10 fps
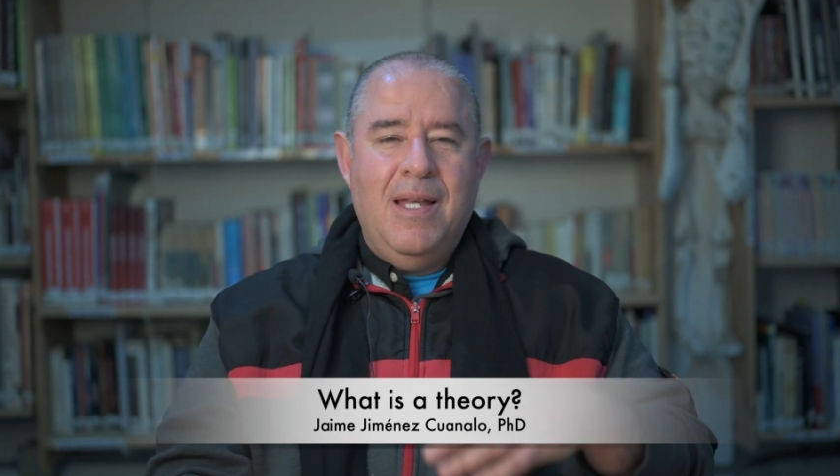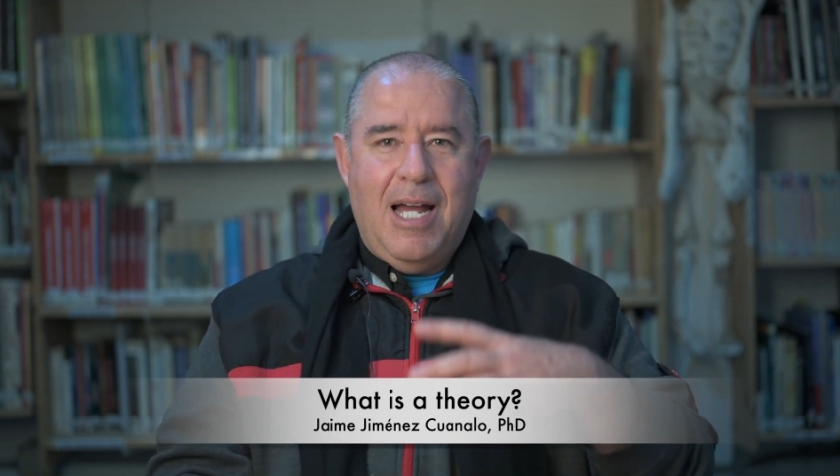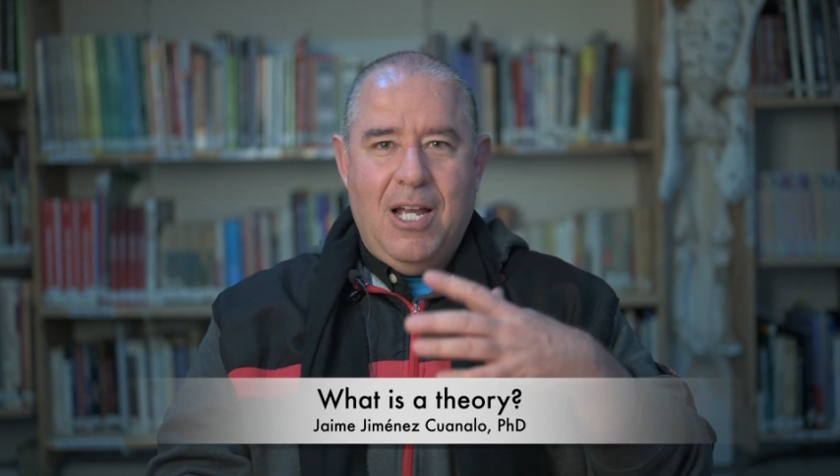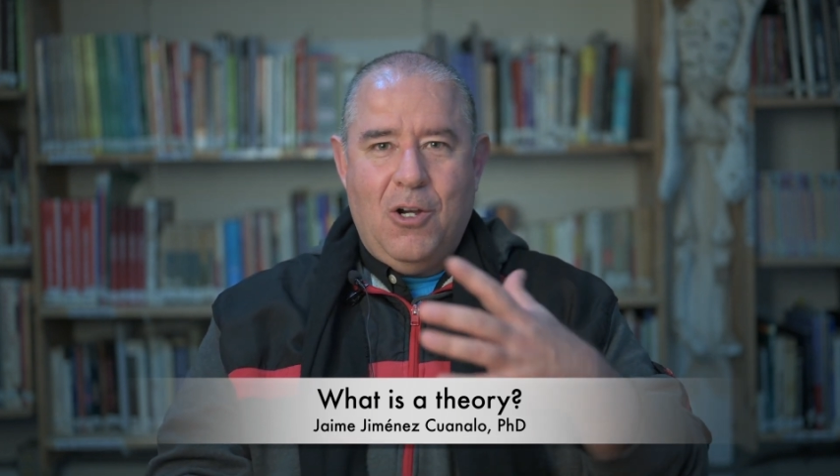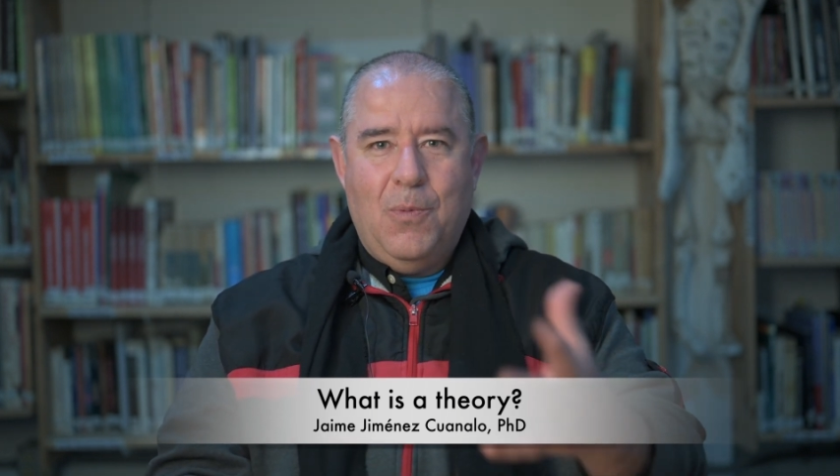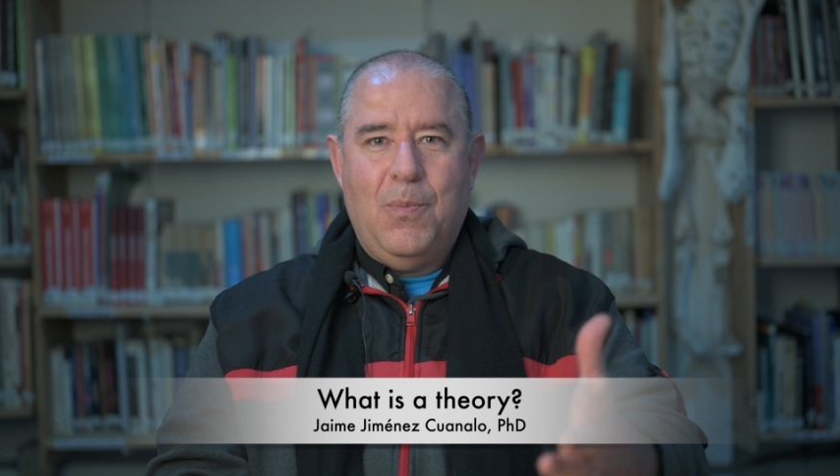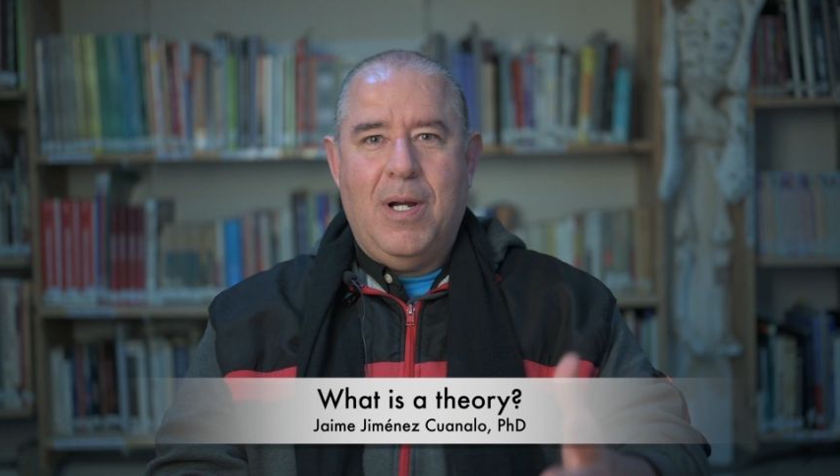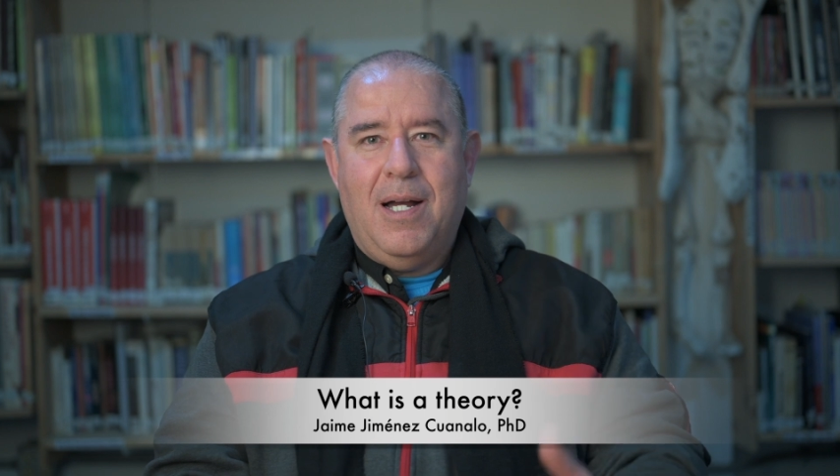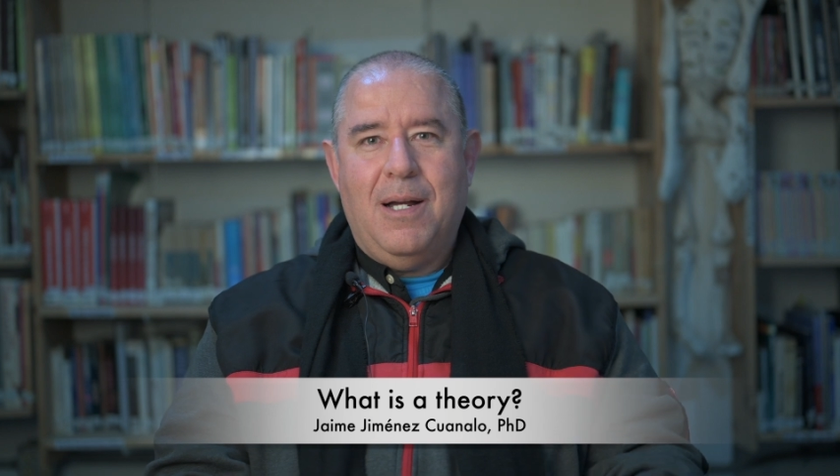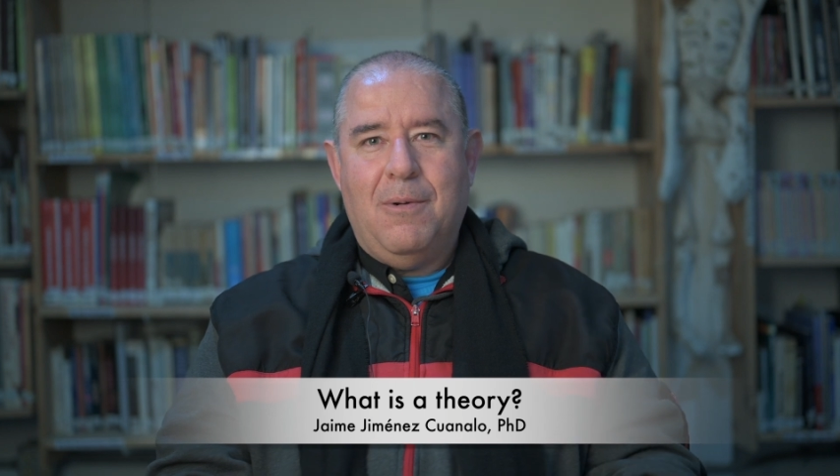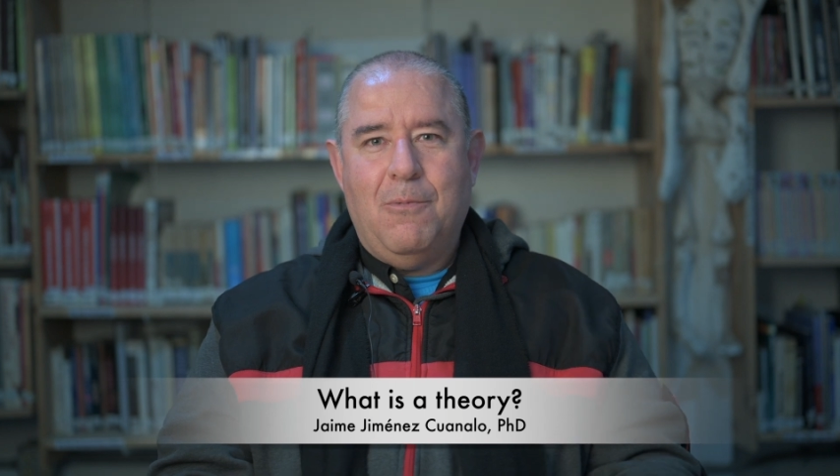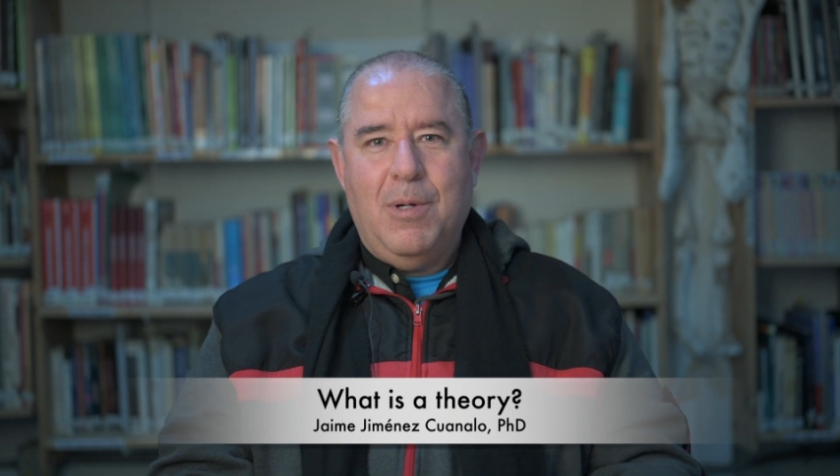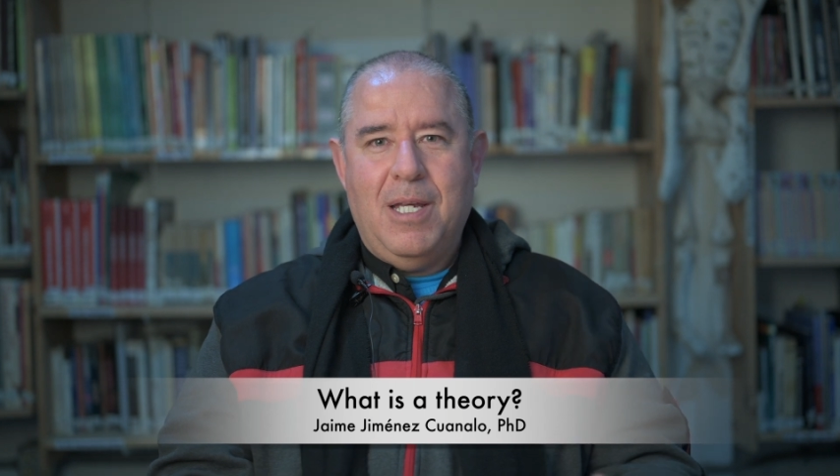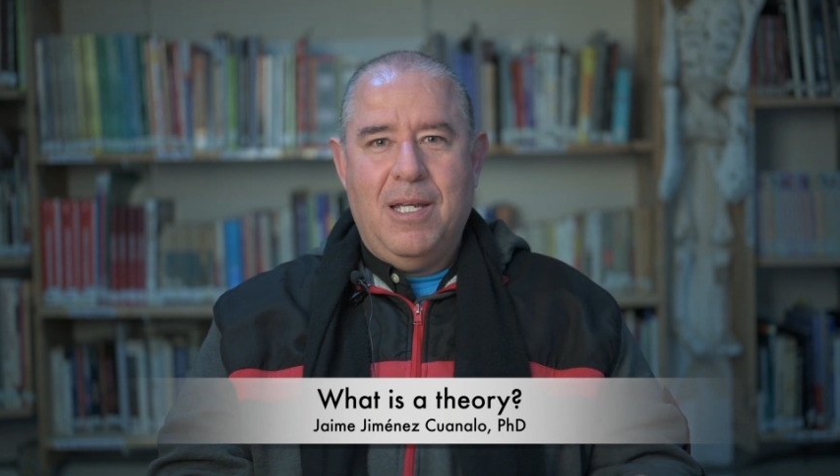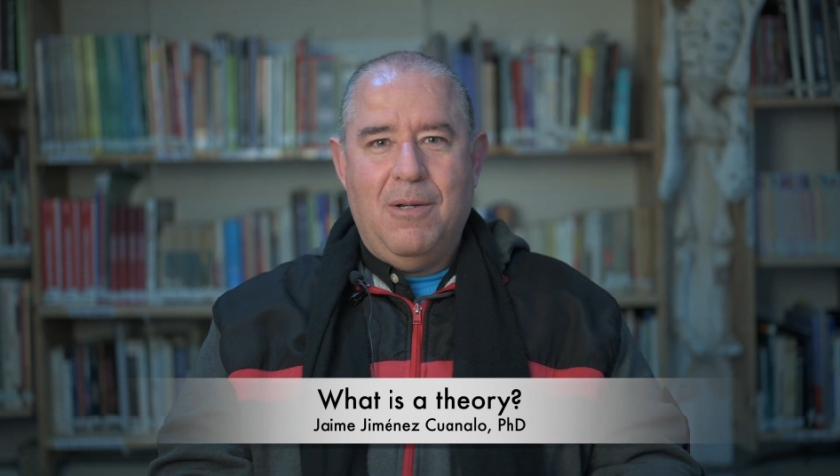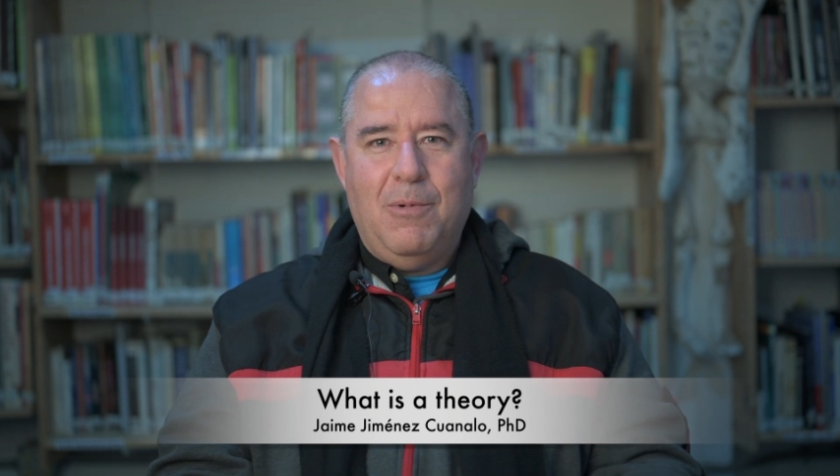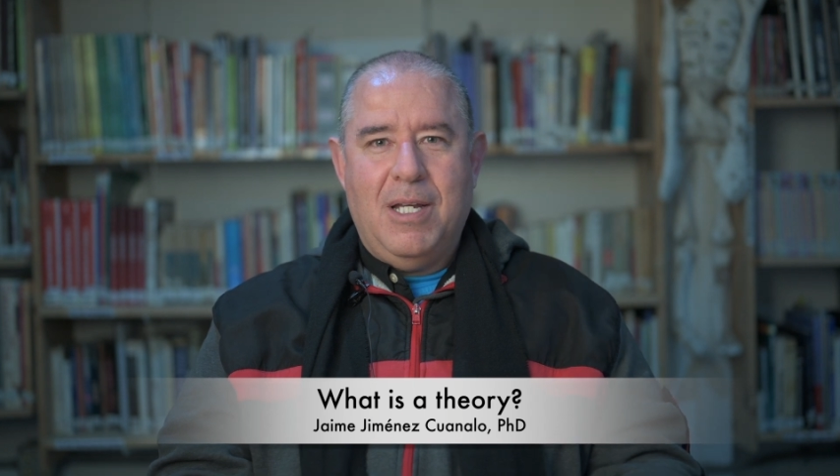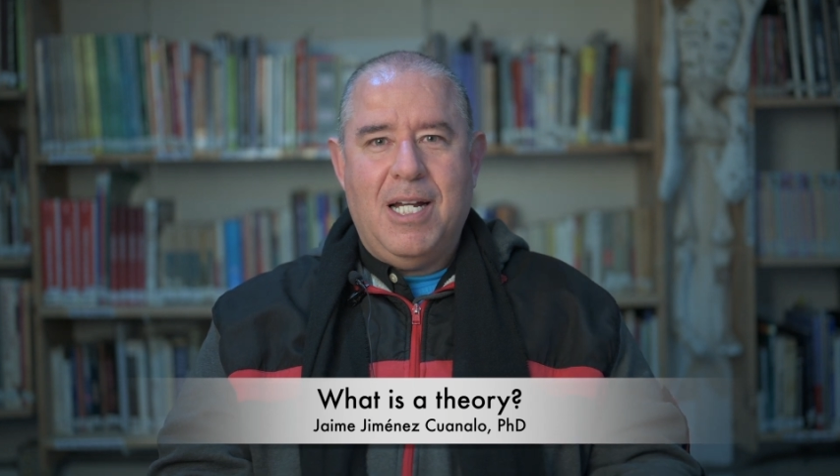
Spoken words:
I hope we